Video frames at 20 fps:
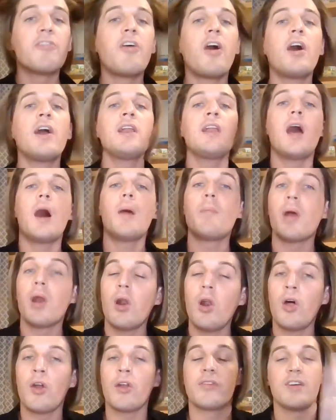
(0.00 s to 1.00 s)
Fine, but a
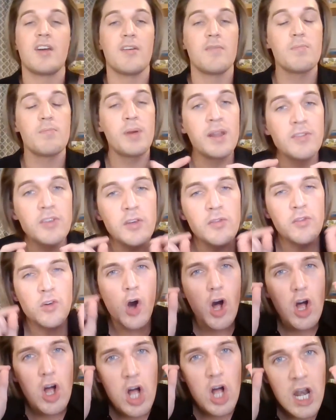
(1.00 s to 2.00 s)
lot of it. But if you've
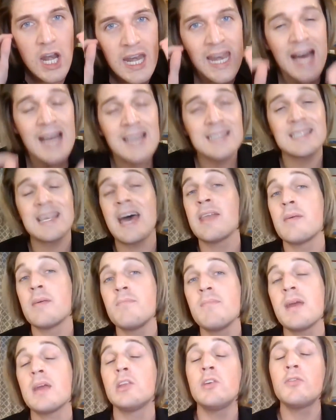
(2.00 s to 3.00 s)
got less hair
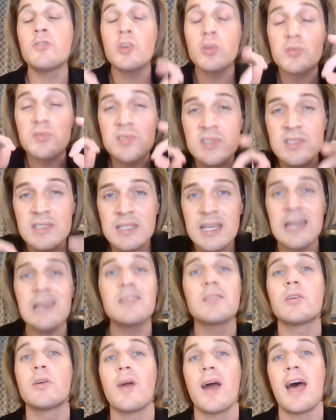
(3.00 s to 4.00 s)
than me and you've got
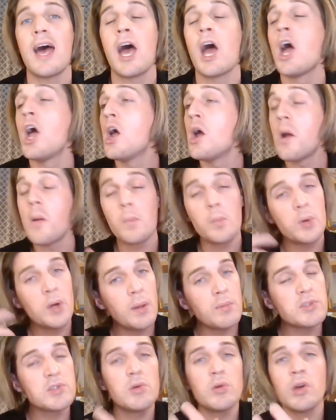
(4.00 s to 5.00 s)
see-through hair,
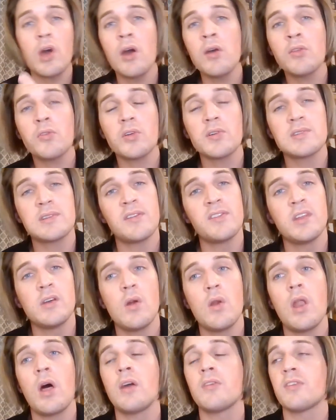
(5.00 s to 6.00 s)
perhaps you're going through something
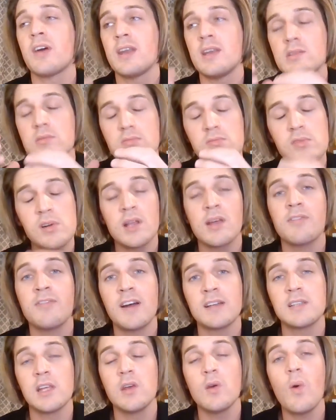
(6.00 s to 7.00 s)
in your life and it's really
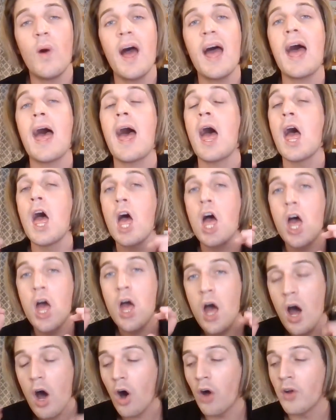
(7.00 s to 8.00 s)
affecting your hair.
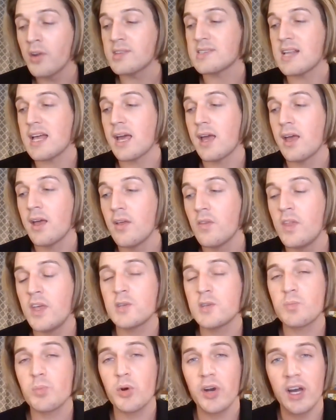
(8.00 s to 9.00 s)
Honestly,
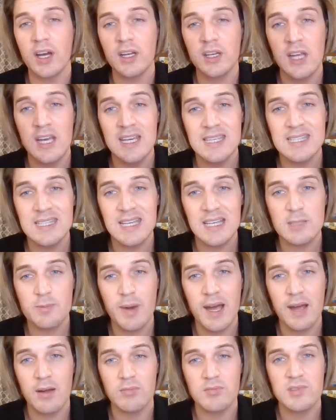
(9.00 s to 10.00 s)
this product,
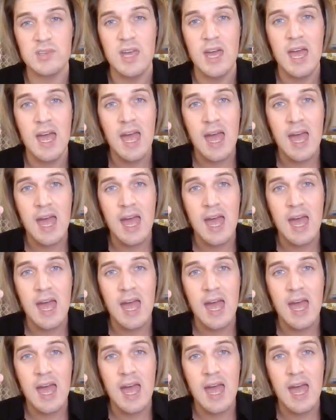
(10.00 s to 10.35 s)
£6,